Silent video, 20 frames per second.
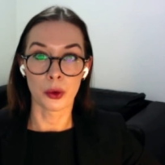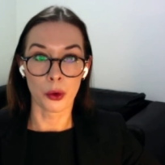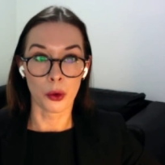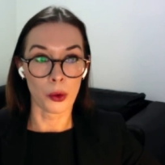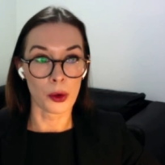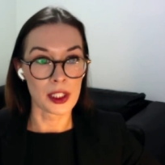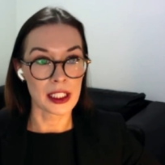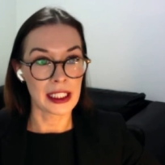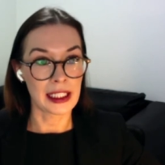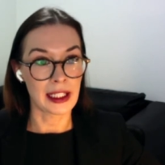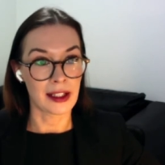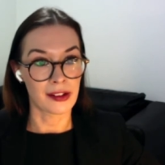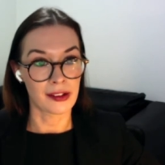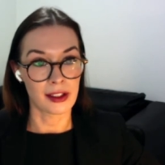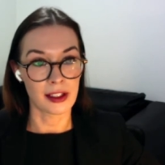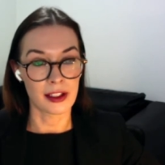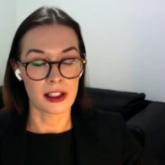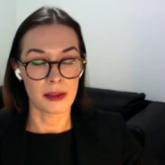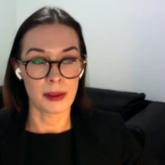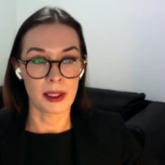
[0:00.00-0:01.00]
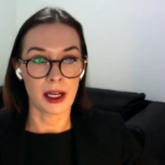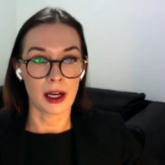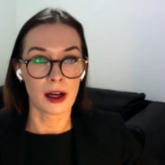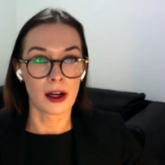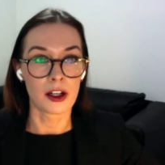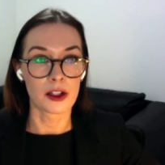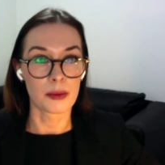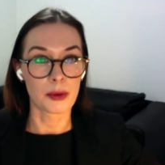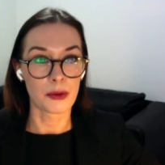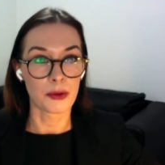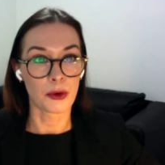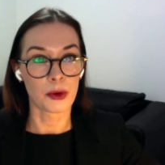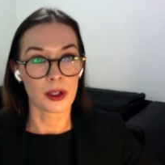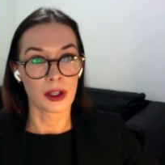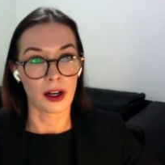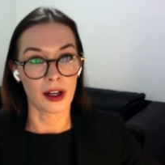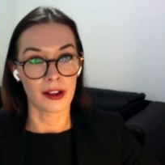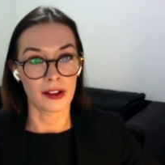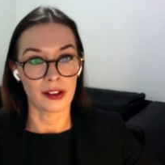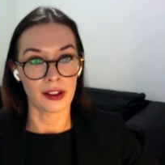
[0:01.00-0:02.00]
already listed to be heard before an
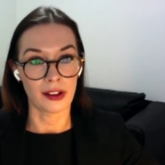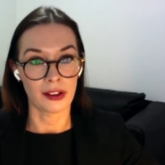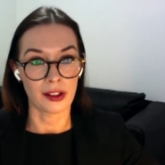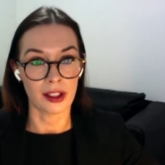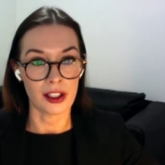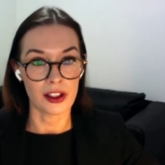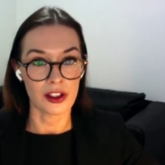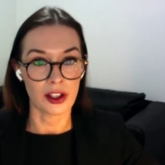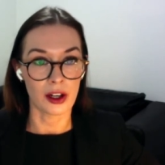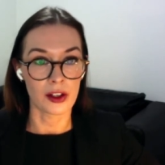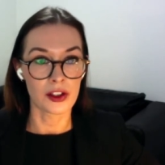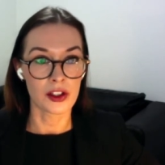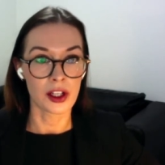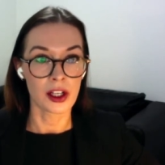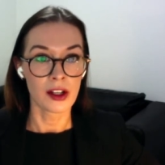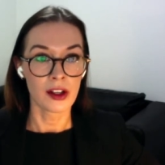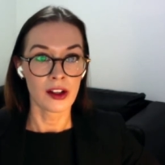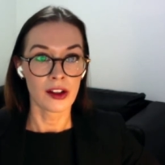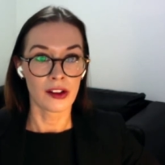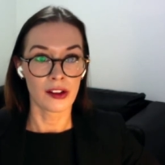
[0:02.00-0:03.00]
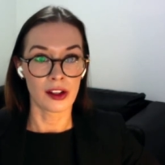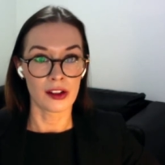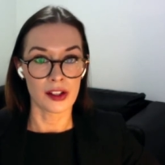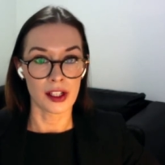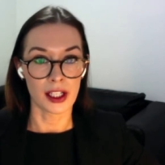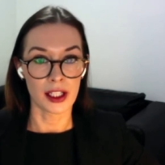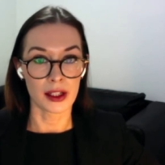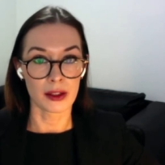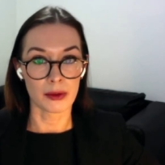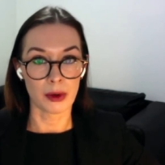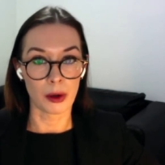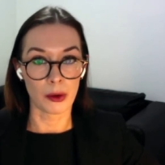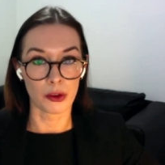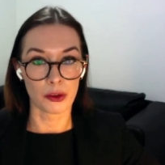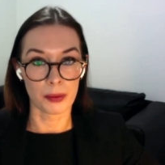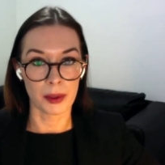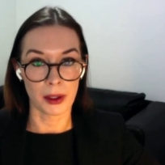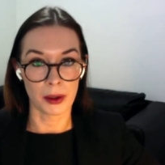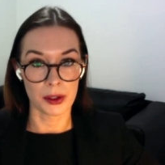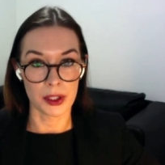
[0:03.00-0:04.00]
ICC judge sitting in the Rolls
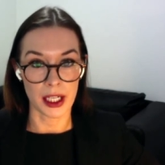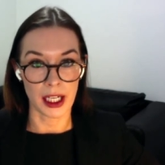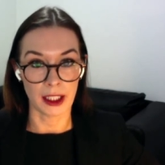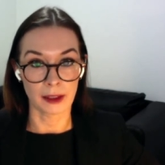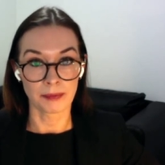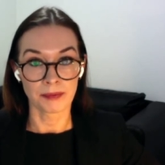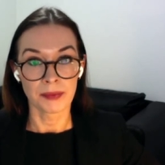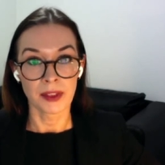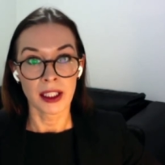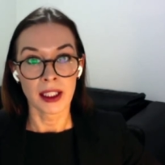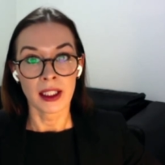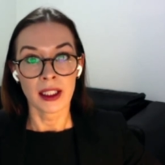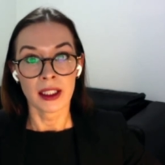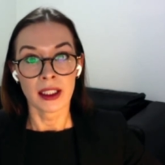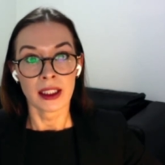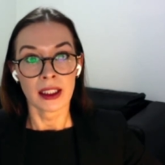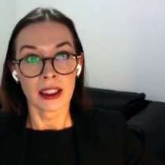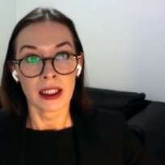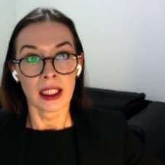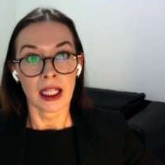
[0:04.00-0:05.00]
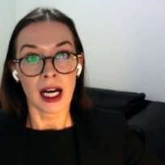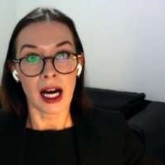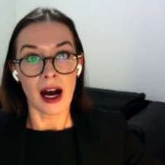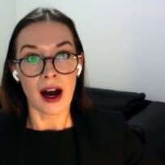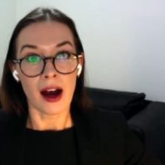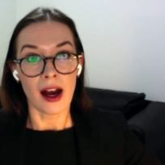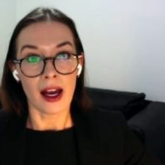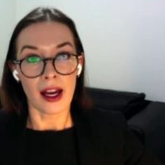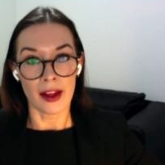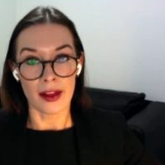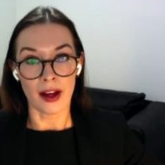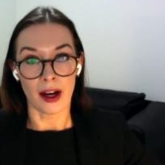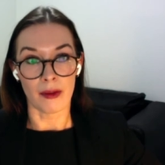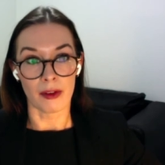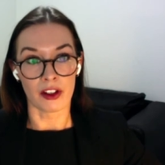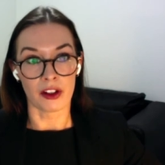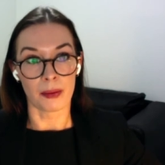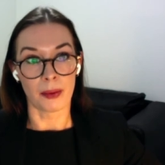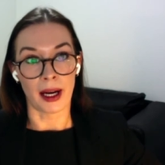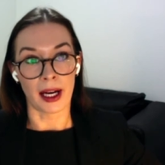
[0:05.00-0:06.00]
Building. In that
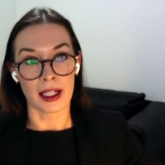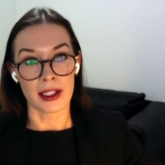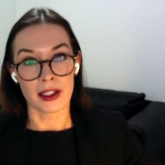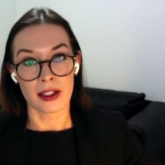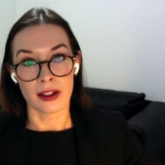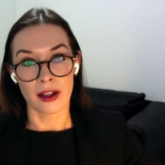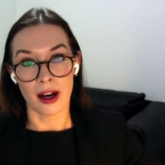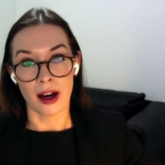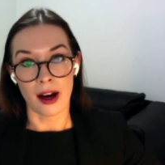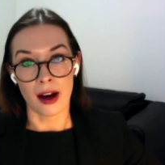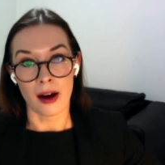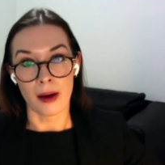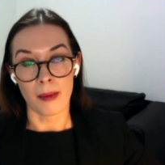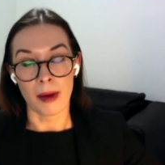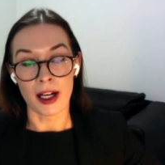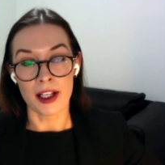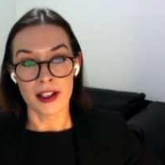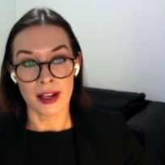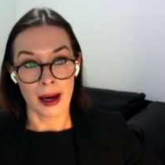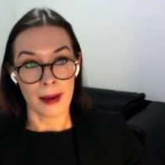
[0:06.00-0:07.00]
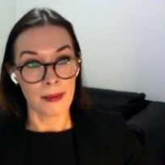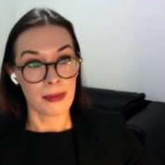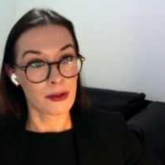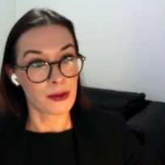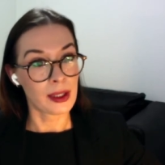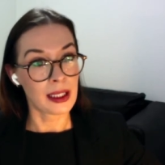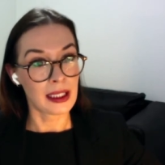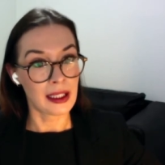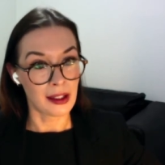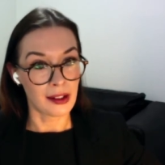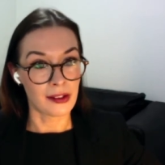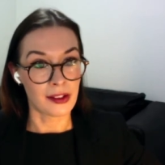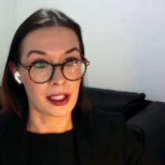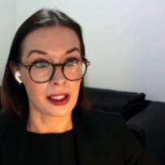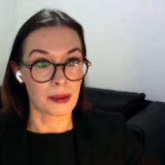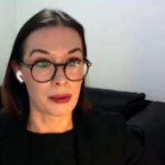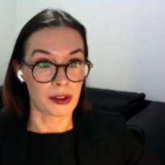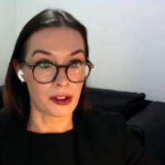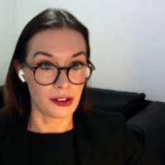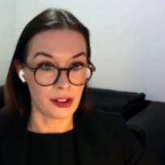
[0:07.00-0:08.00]
respect, a temporary listing
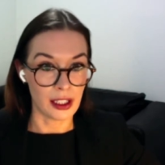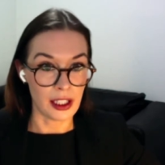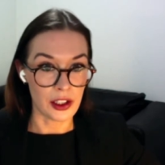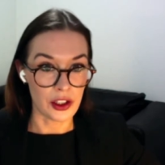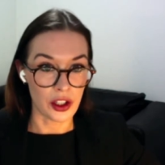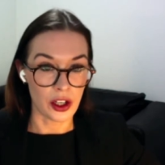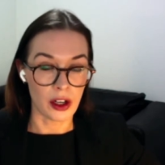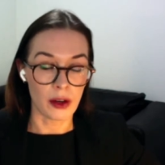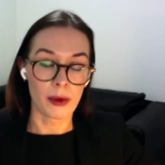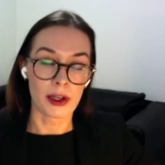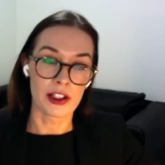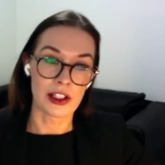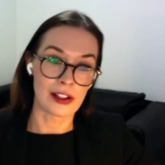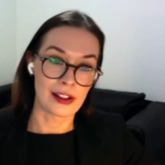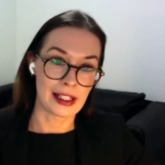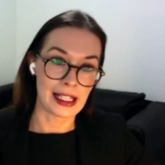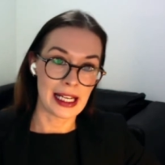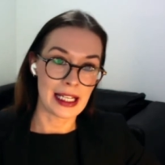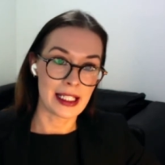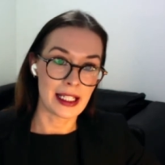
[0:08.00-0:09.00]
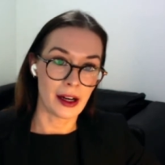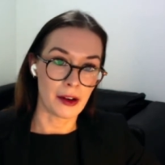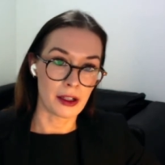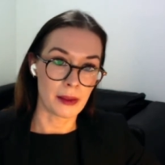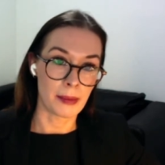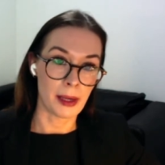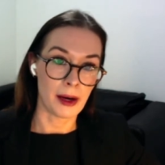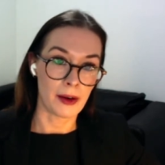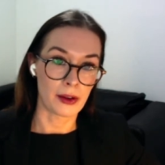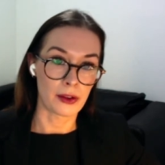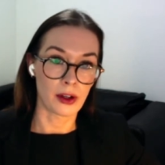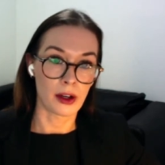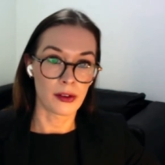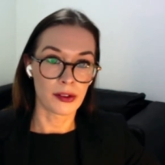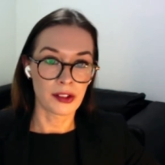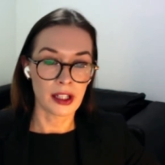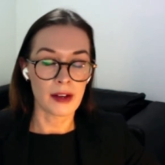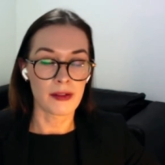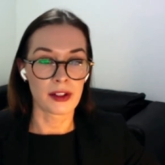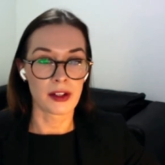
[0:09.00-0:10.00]
procedure, which is laid down in paragraph
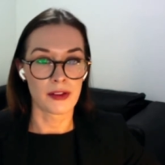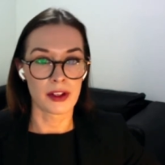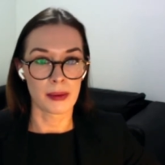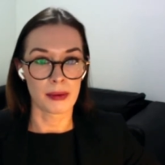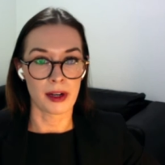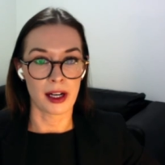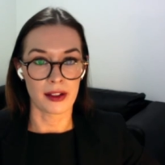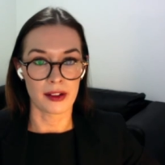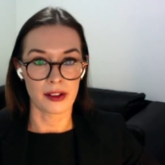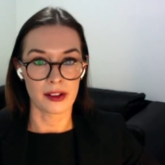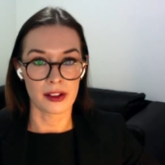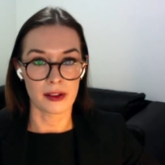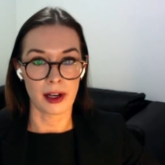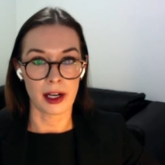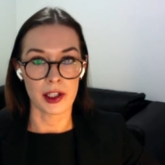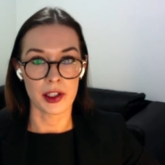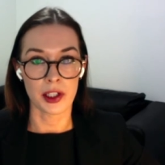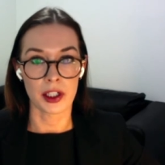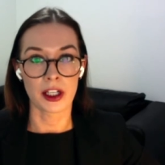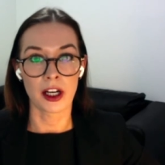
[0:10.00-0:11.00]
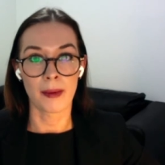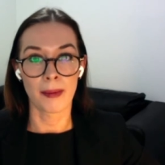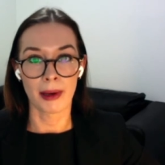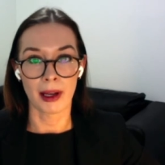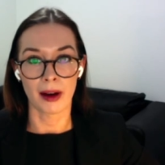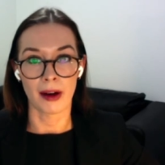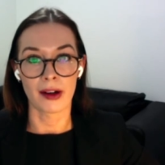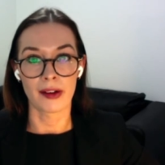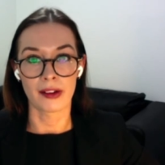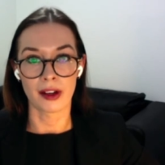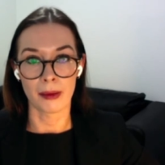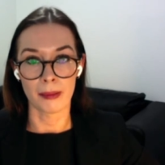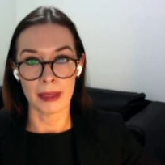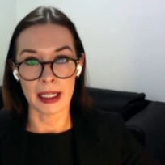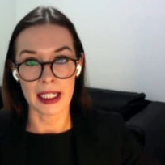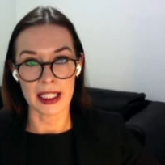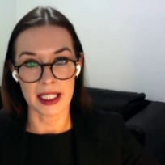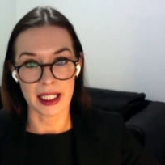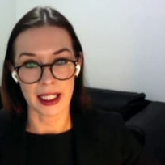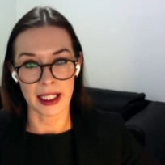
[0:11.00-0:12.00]
7 of the practice direction, applies
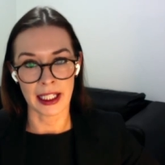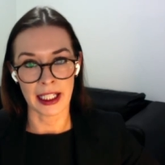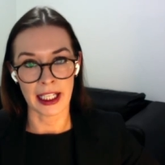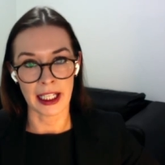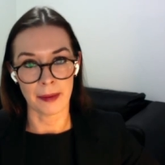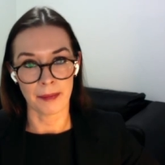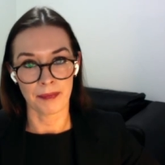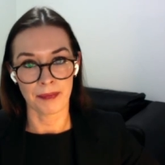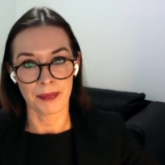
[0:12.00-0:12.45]
immediately.